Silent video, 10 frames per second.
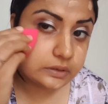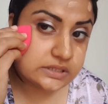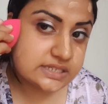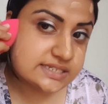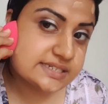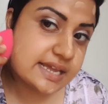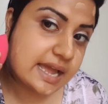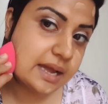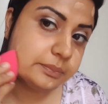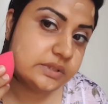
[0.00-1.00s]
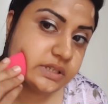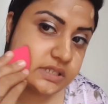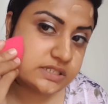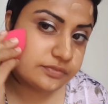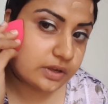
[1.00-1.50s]
just dab
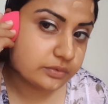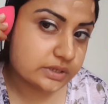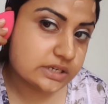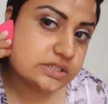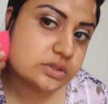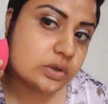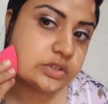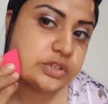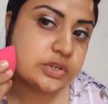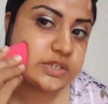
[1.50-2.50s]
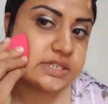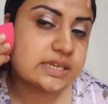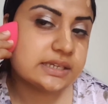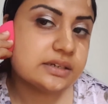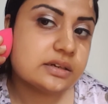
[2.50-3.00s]
this foundation onto your
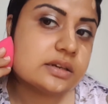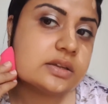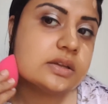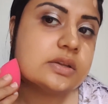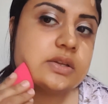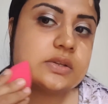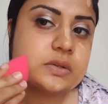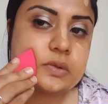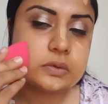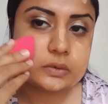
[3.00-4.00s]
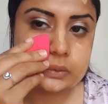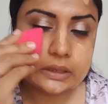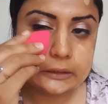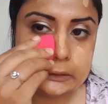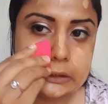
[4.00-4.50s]
skin so
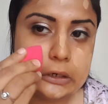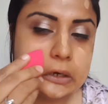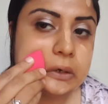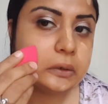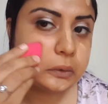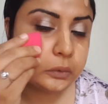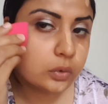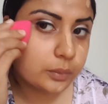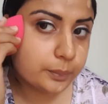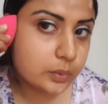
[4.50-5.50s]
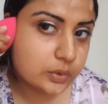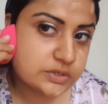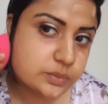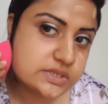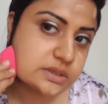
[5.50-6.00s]
that there are no pores
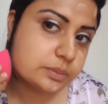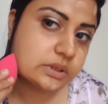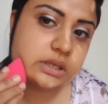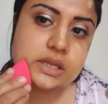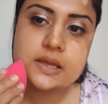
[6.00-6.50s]
visible.